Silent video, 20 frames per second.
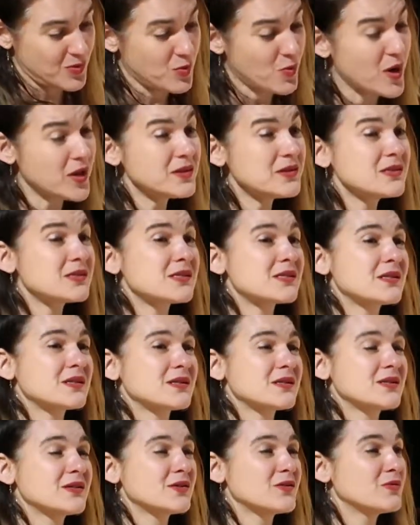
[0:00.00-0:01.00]
Once
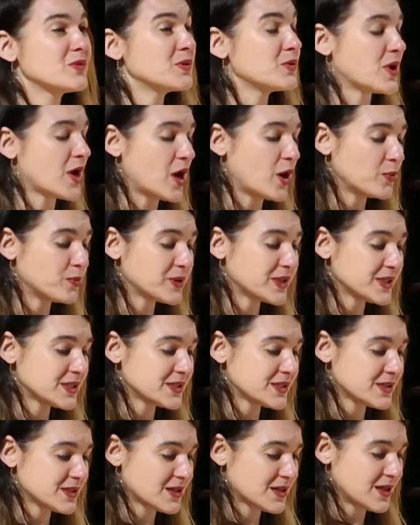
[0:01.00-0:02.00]
we were helpless.
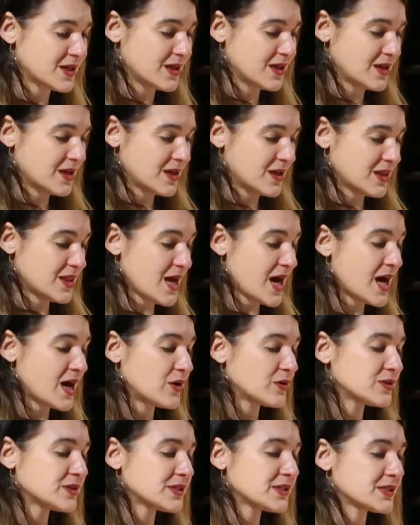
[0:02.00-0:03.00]
The
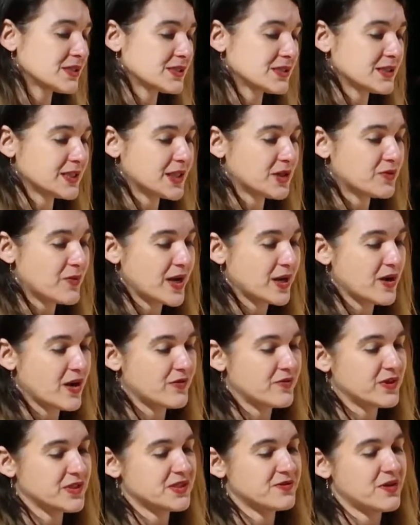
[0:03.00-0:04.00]
house slid right
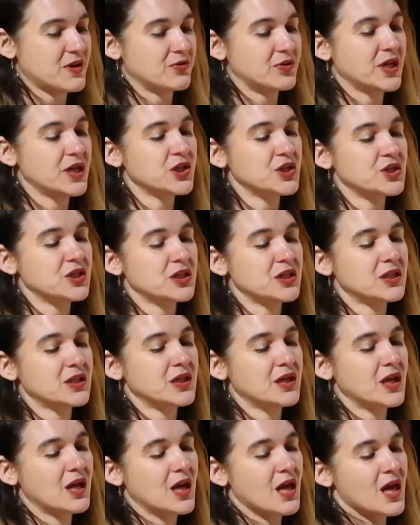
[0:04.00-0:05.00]
off its foundation.
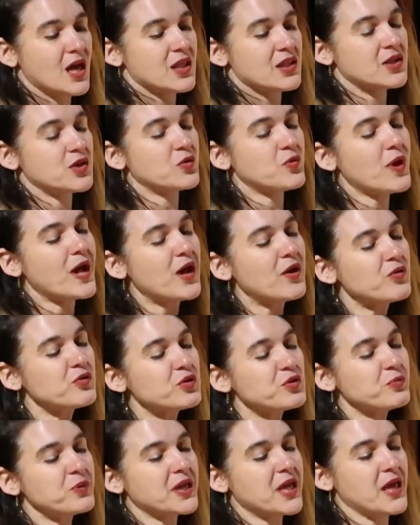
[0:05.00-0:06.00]
The
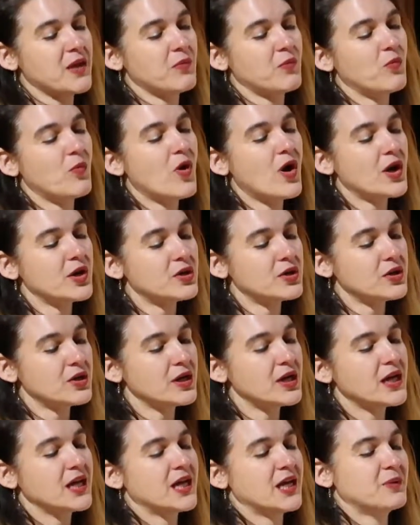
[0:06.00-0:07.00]
ground became
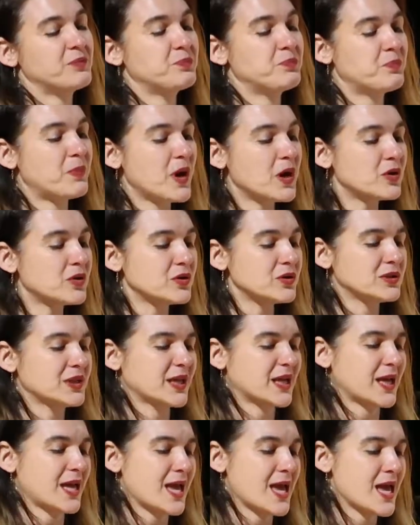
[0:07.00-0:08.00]
water. It buckled
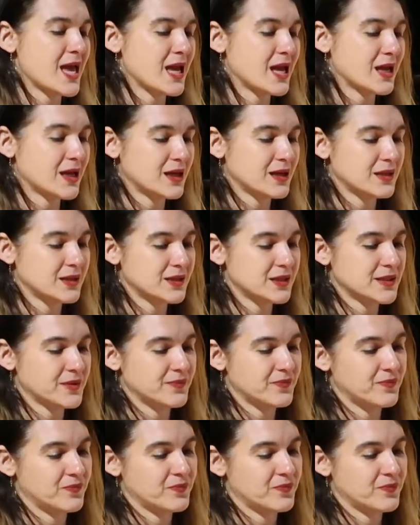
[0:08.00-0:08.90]
like a hand.